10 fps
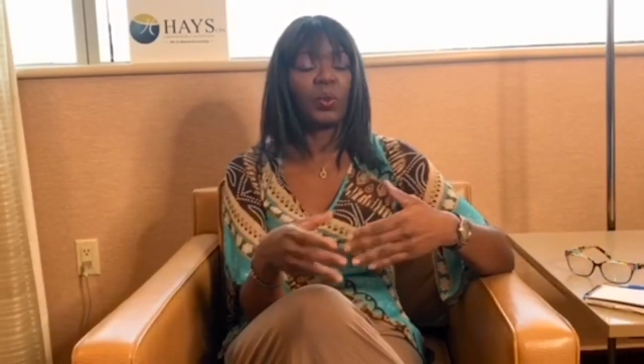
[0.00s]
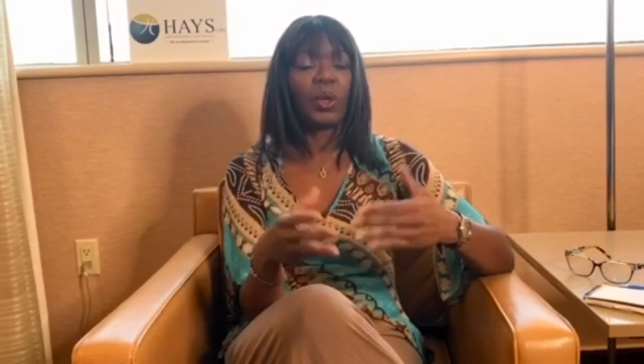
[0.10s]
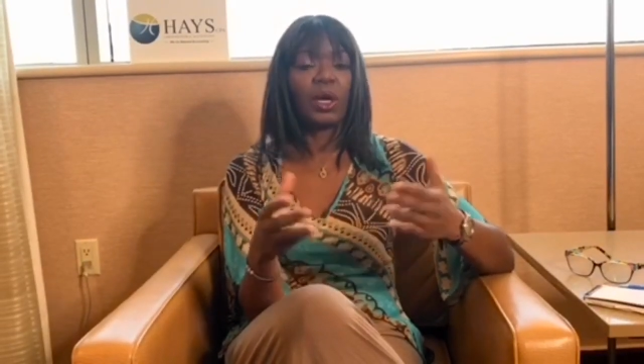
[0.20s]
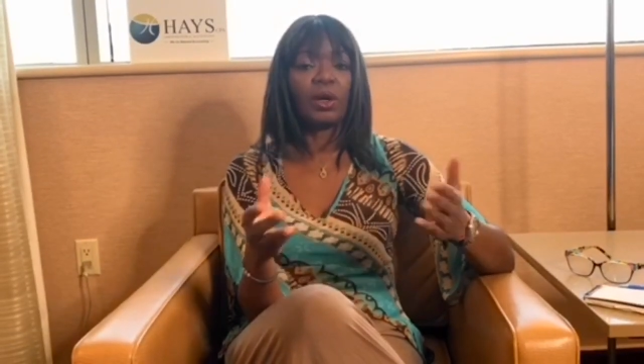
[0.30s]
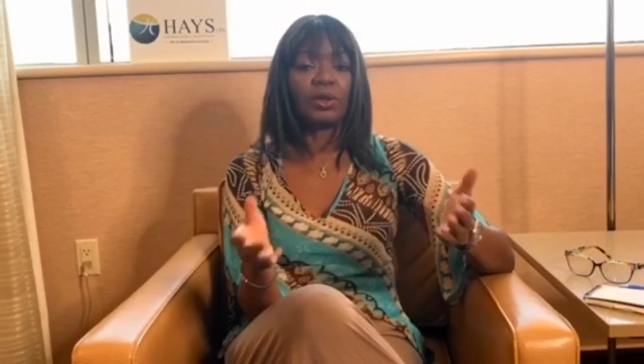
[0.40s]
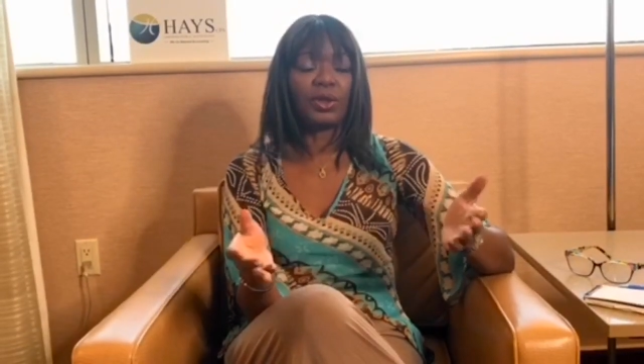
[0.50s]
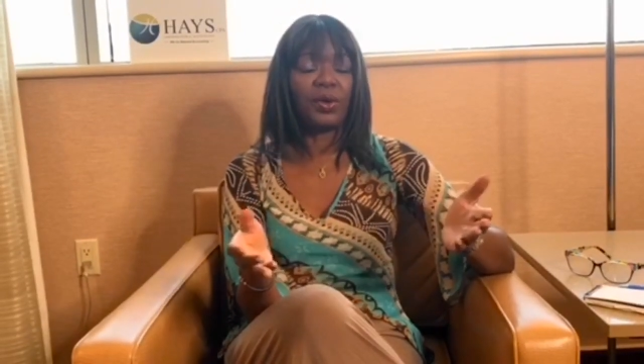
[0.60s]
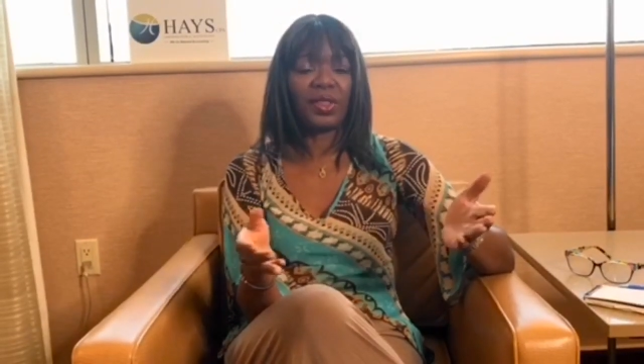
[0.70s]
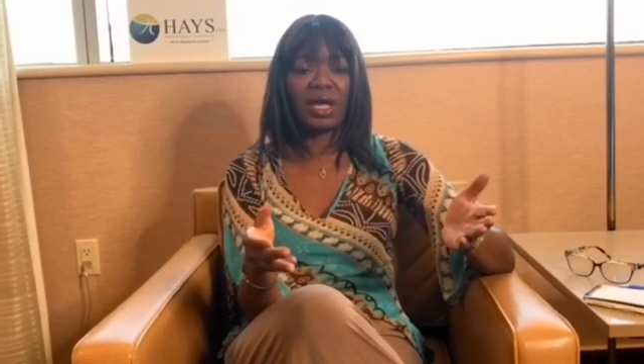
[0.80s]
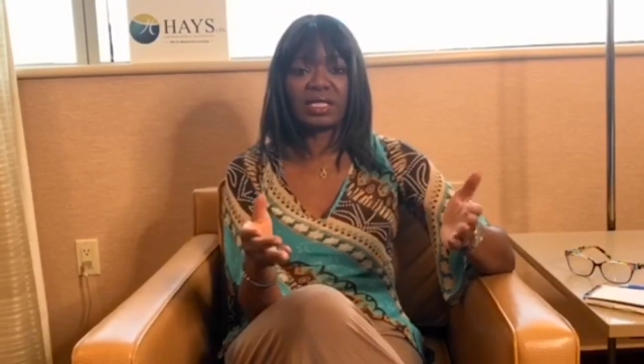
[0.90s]
We all
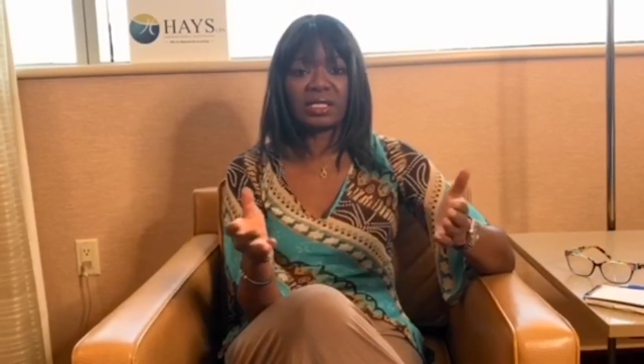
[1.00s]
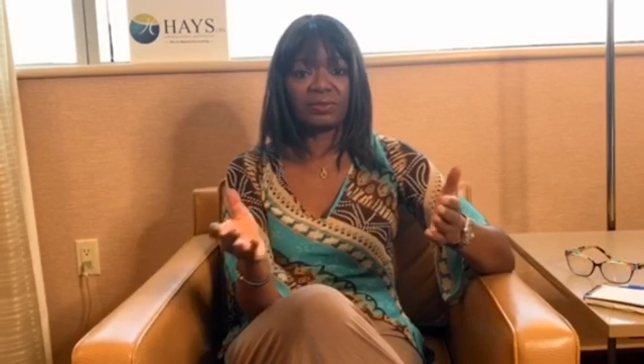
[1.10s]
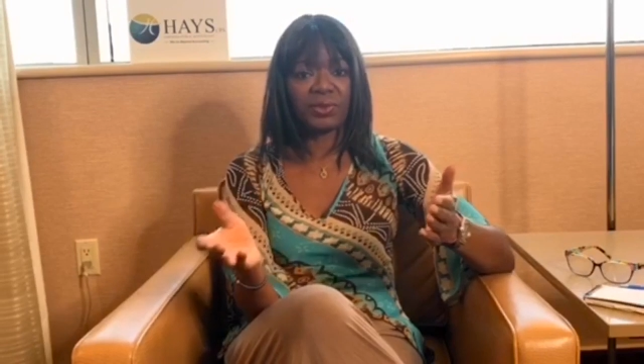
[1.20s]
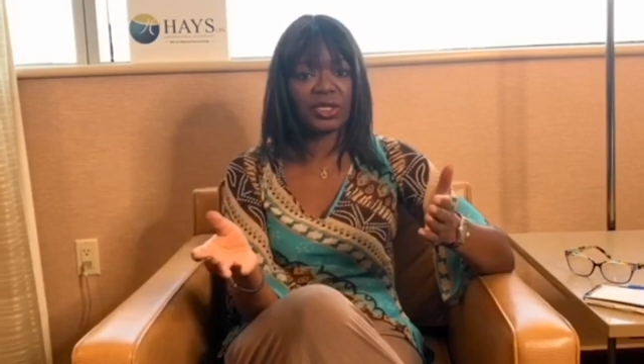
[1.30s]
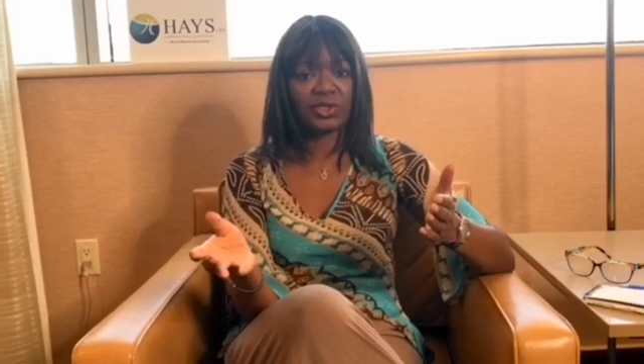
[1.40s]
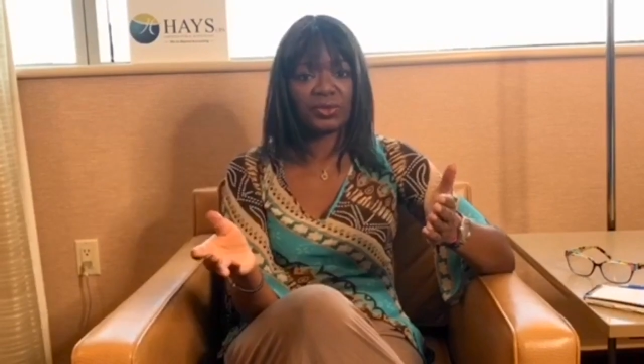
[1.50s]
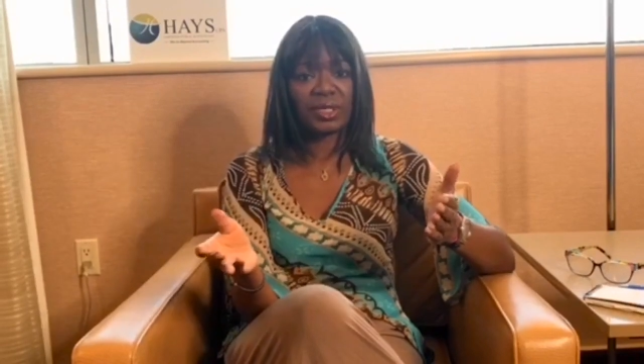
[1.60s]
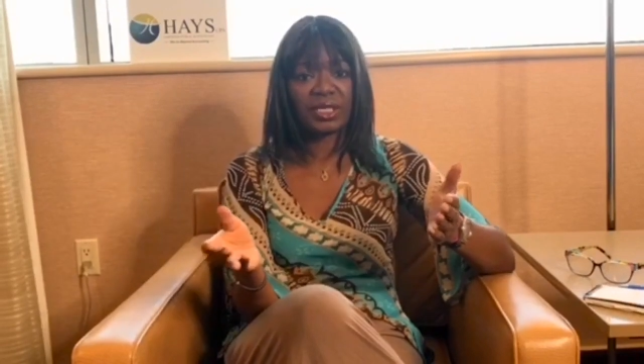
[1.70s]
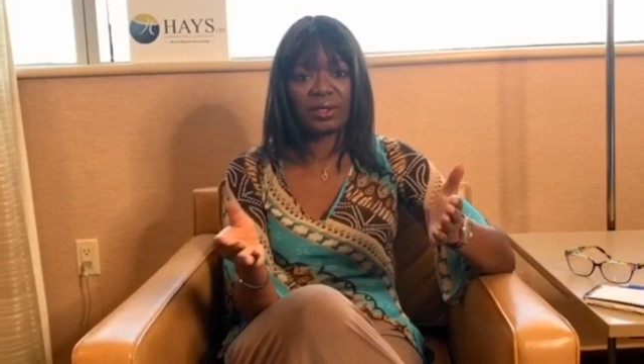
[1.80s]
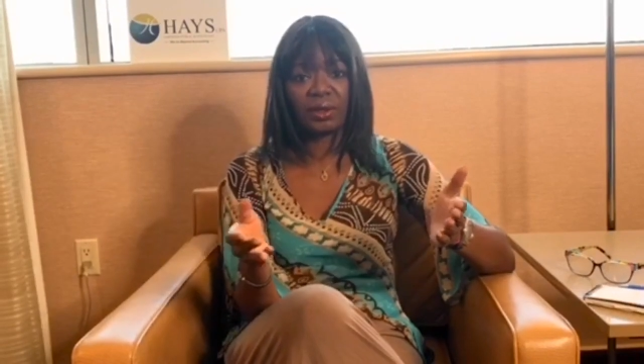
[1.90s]
know that
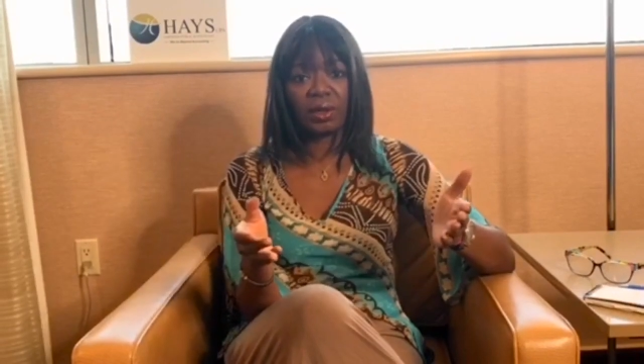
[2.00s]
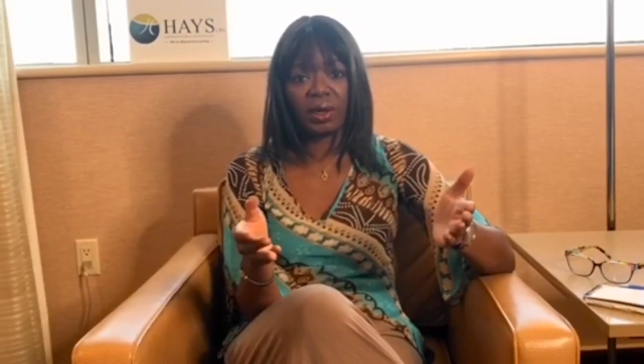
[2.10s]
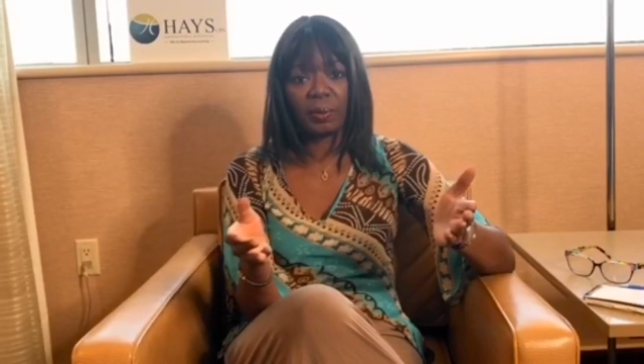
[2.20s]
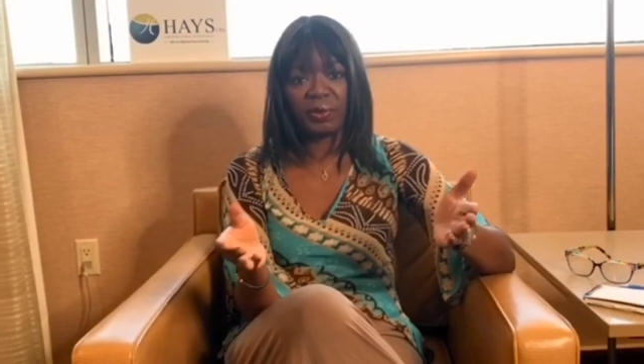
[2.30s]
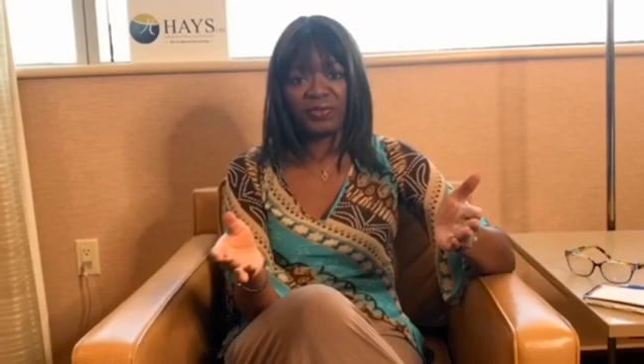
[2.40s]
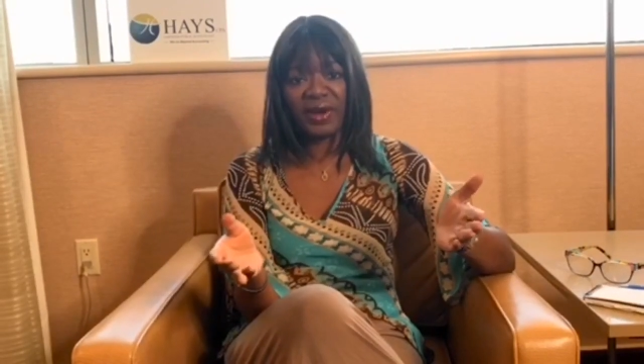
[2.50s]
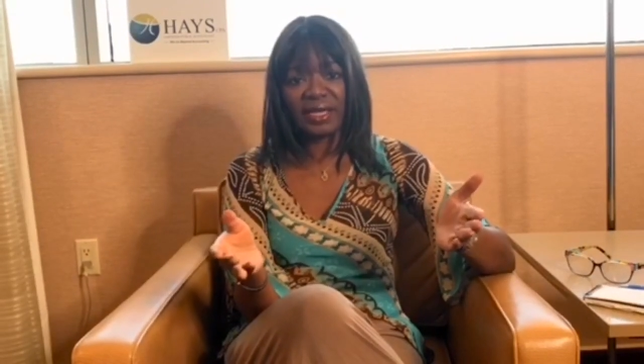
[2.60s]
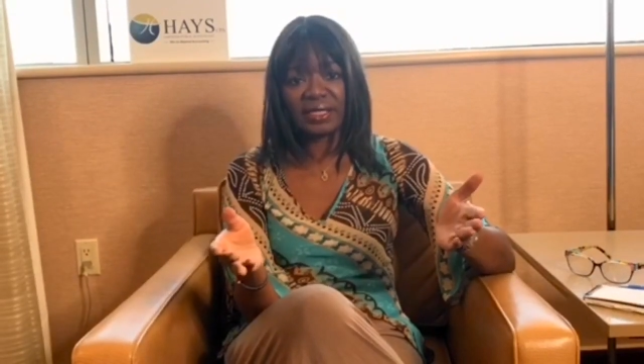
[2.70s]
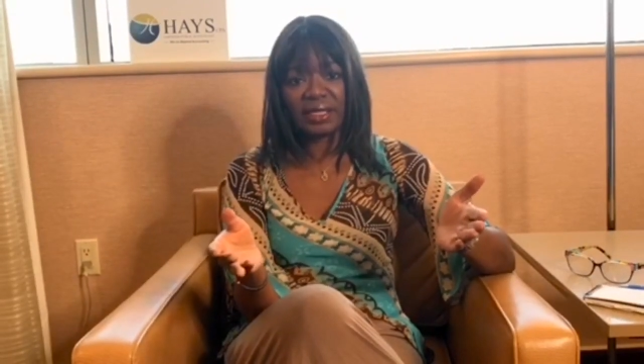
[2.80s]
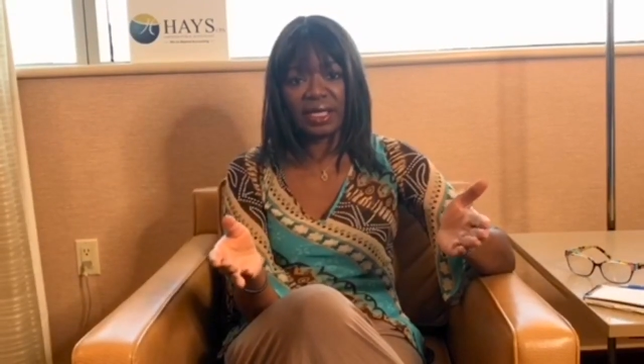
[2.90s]
restaurants are no longer providing